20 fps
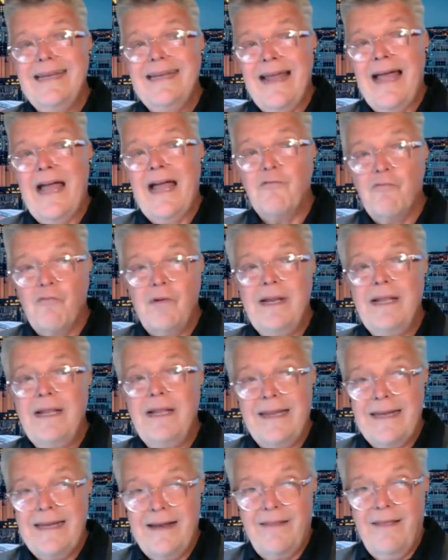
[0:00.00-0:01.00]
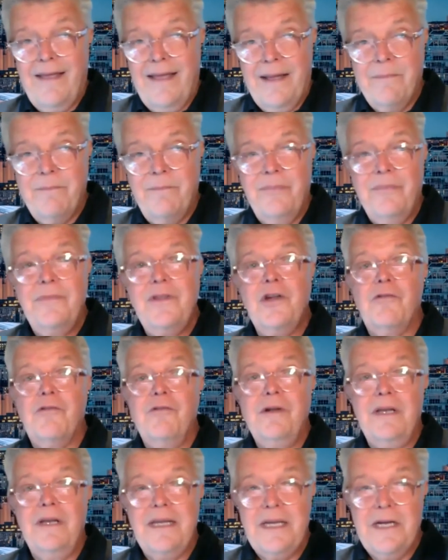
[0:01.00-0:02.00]
not really at them, you're
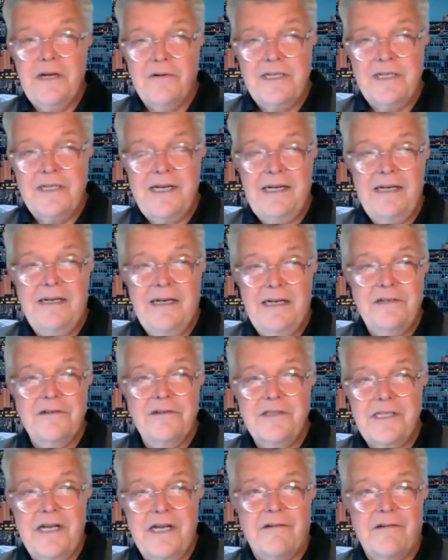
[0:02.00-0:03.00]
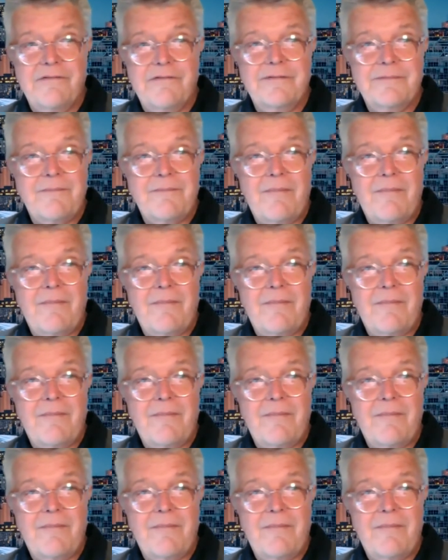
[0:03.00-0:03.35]
really irritated at yourself.